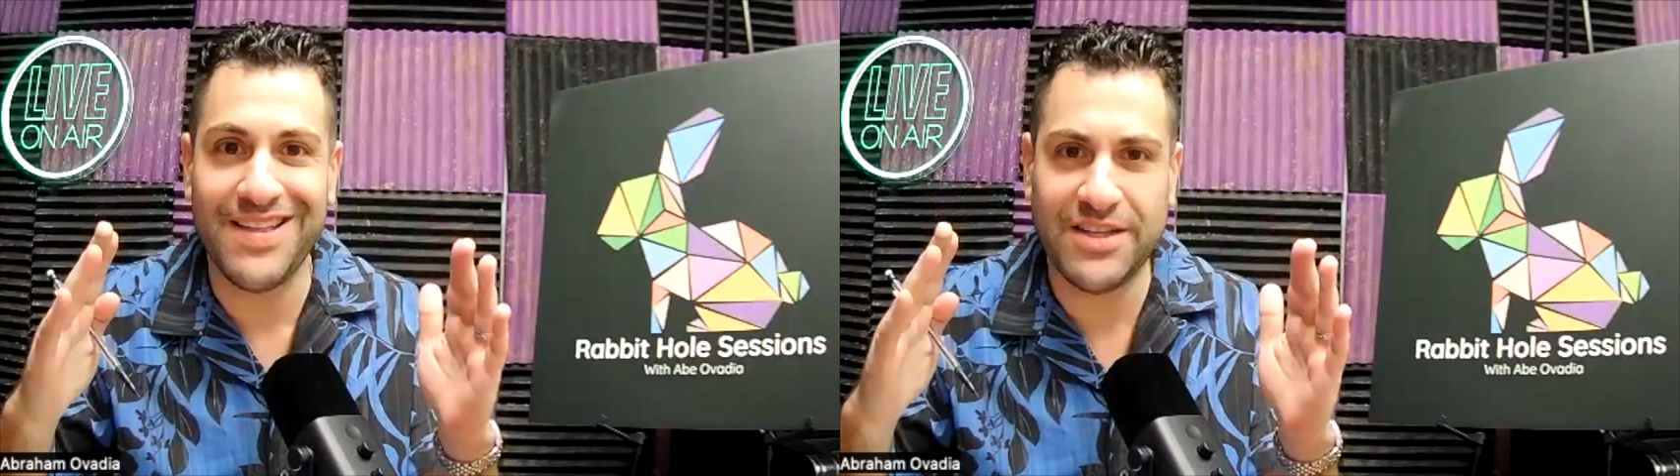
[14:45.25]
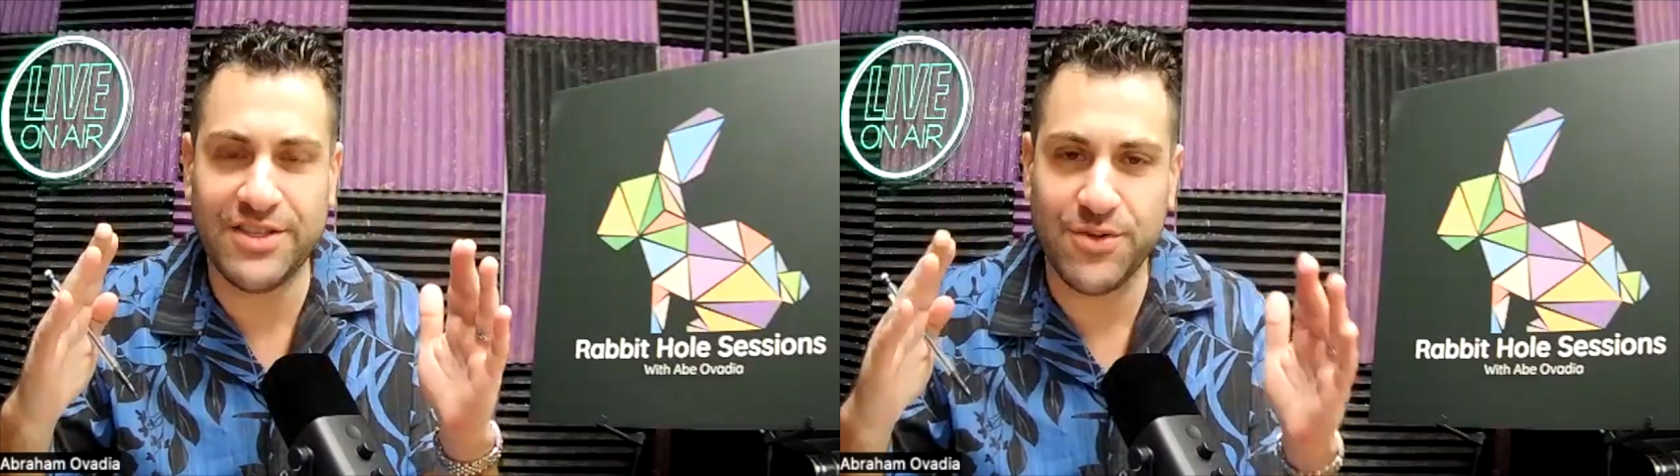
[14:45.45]

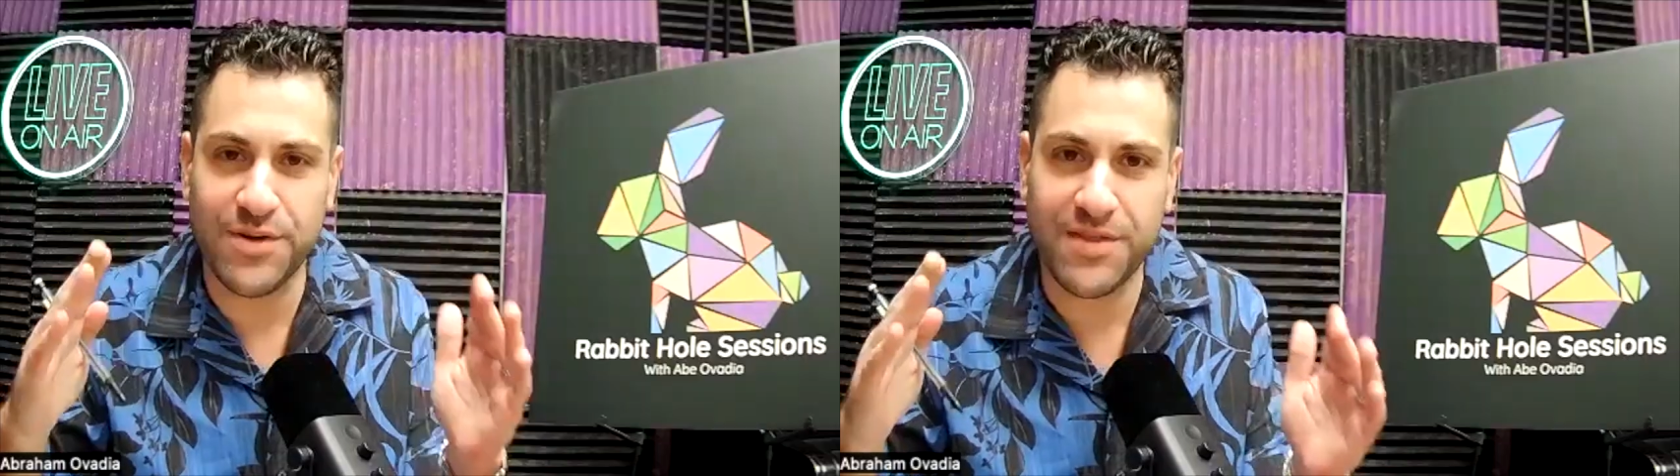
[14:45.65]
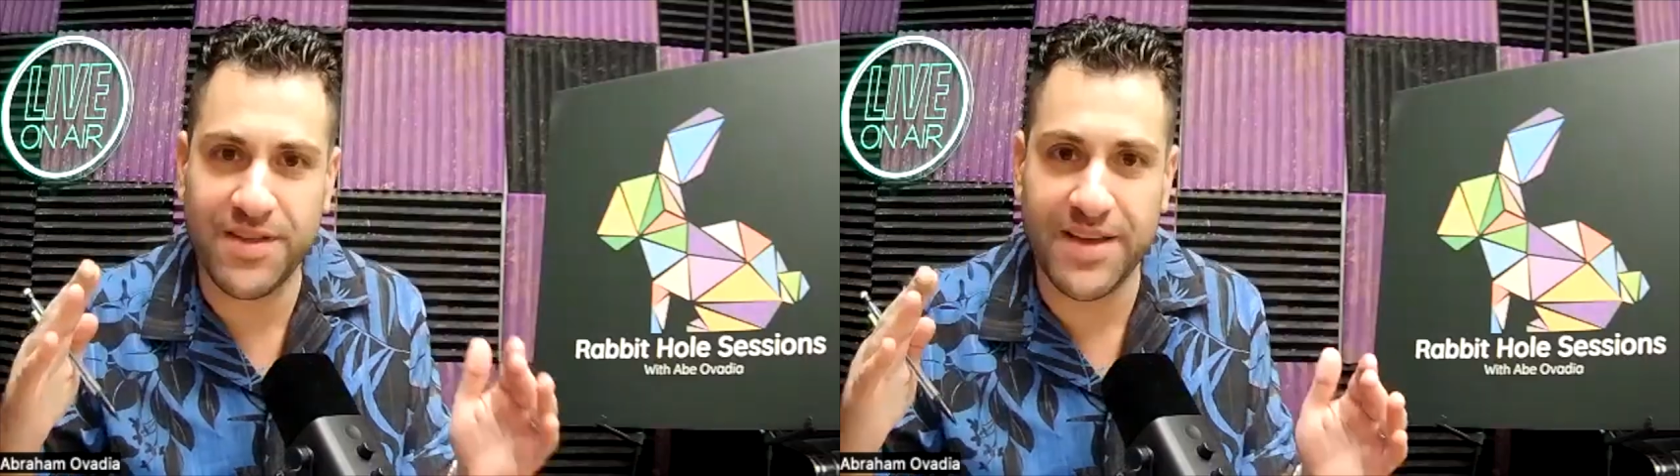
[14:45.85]
that sort
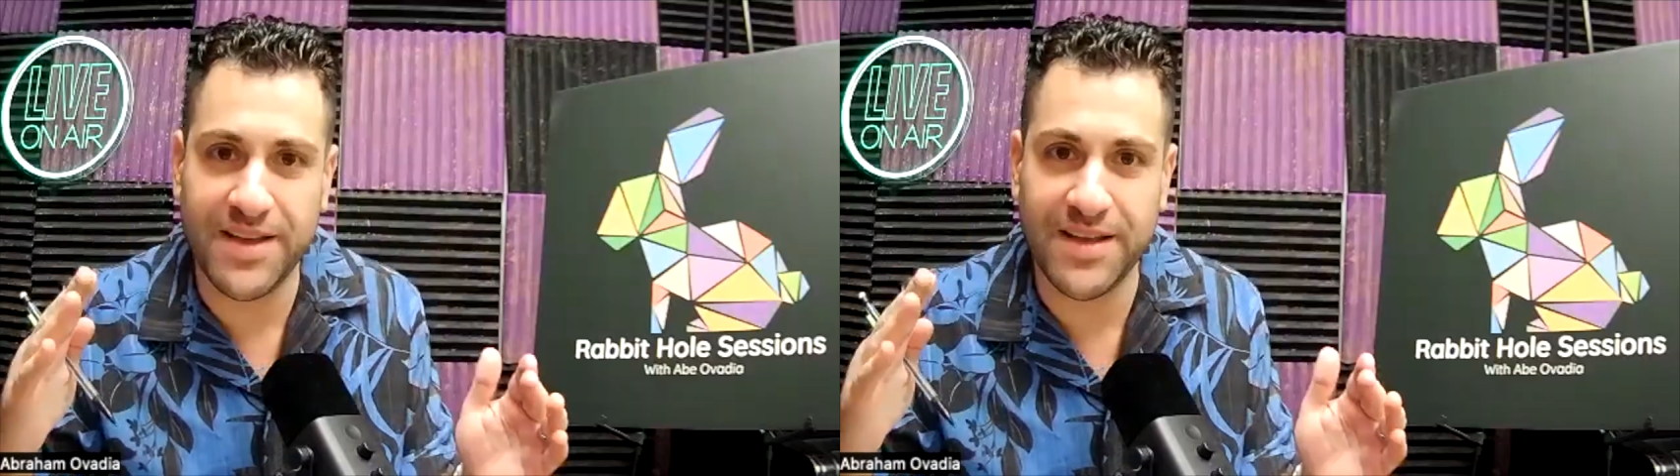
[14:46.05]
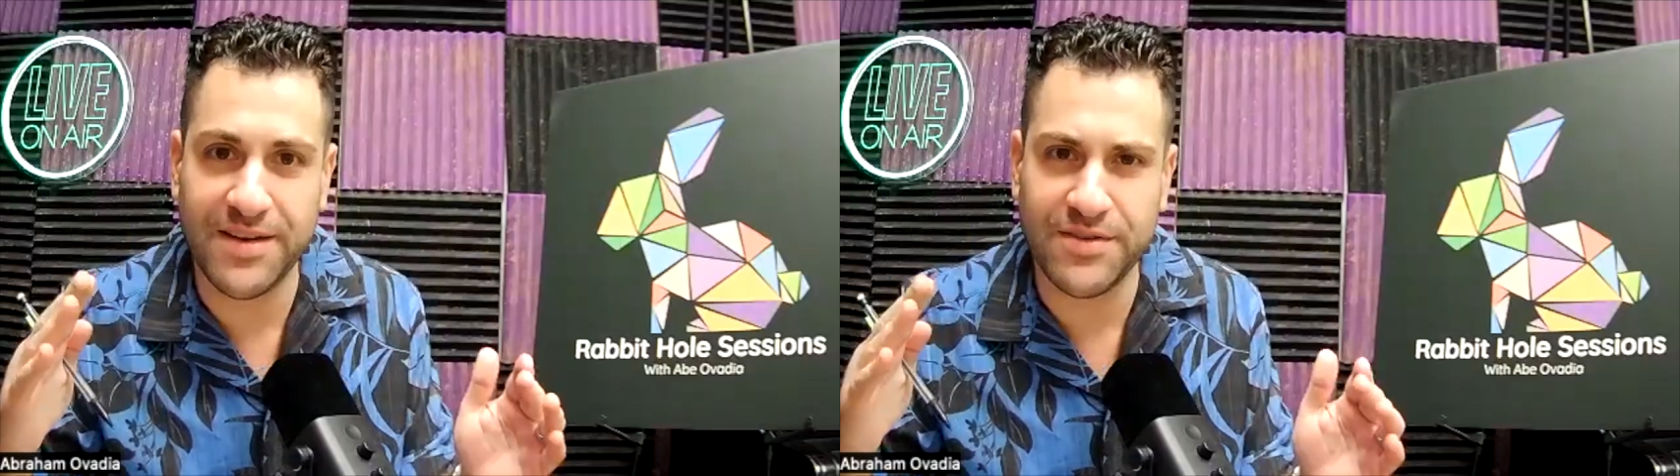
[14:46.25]
of
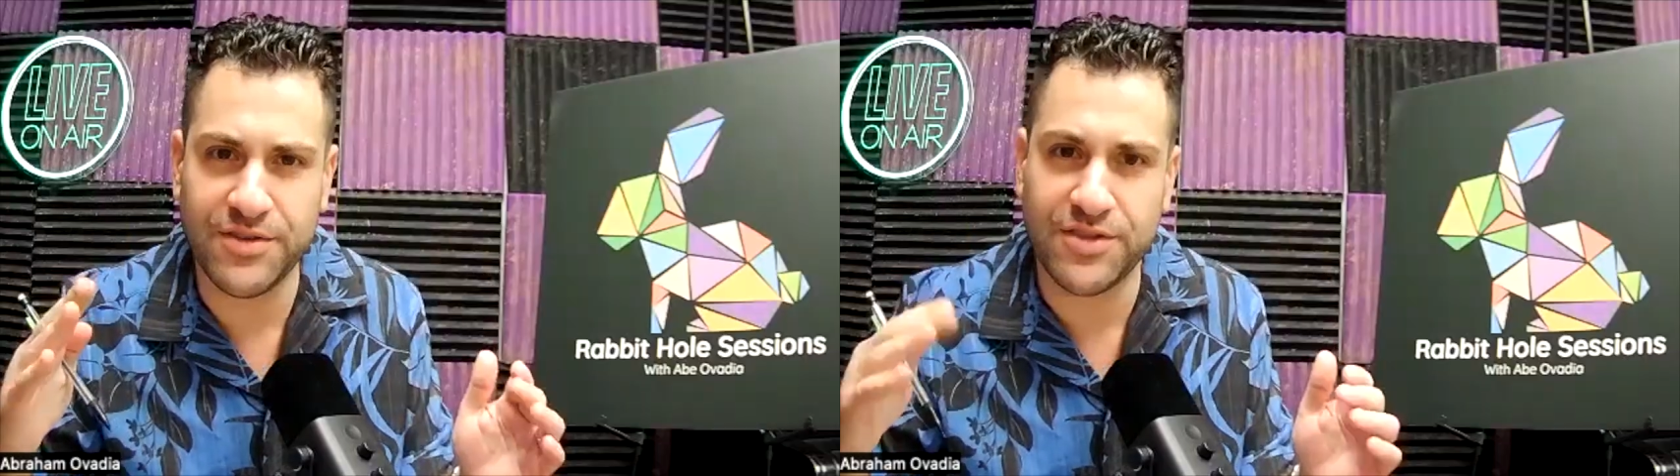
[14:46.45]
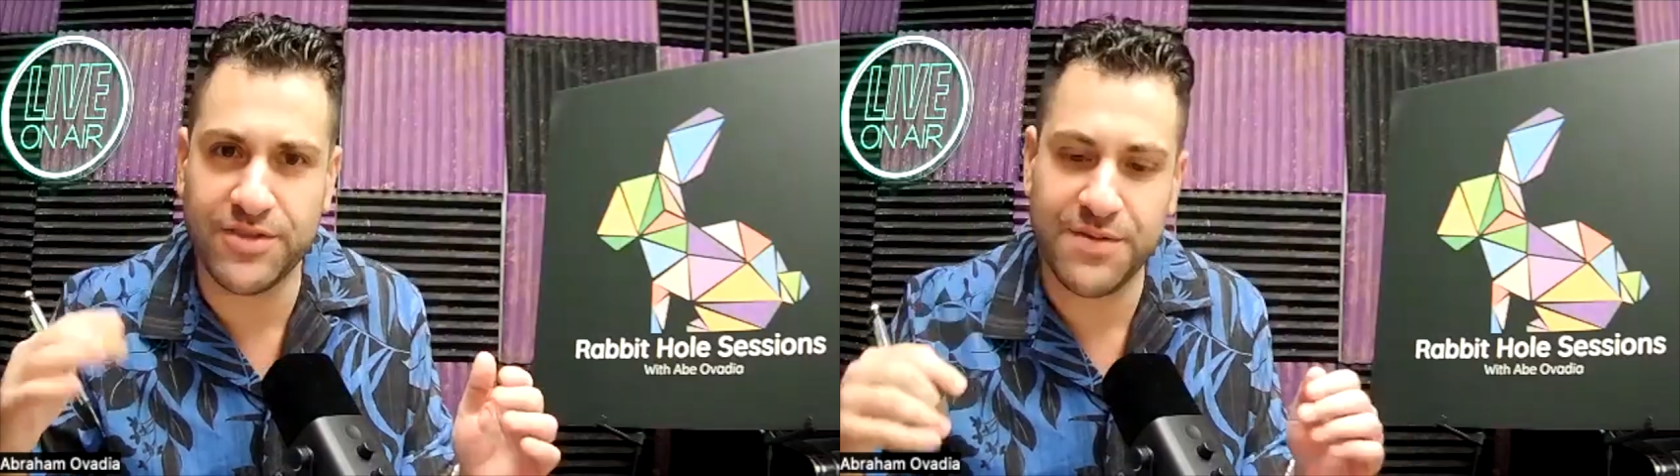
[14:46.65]
thing, and
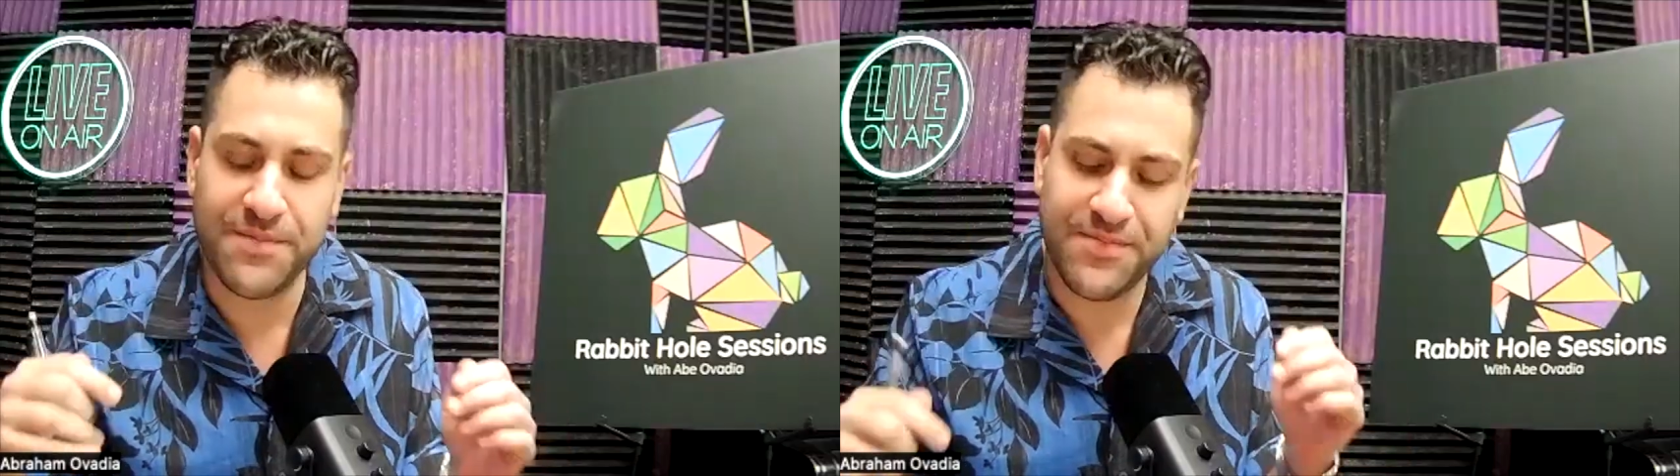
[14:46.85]
just